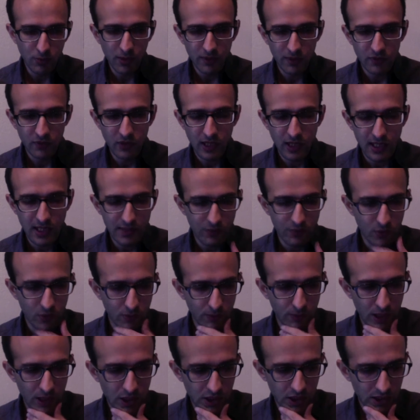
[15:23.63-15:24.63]
of
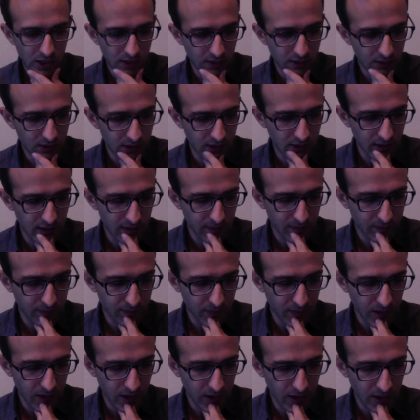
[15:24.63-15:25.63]
transformation,
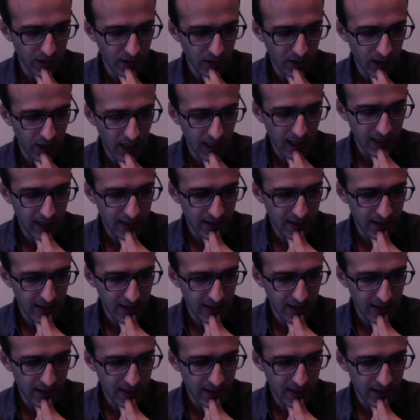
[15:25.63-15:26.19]
I highly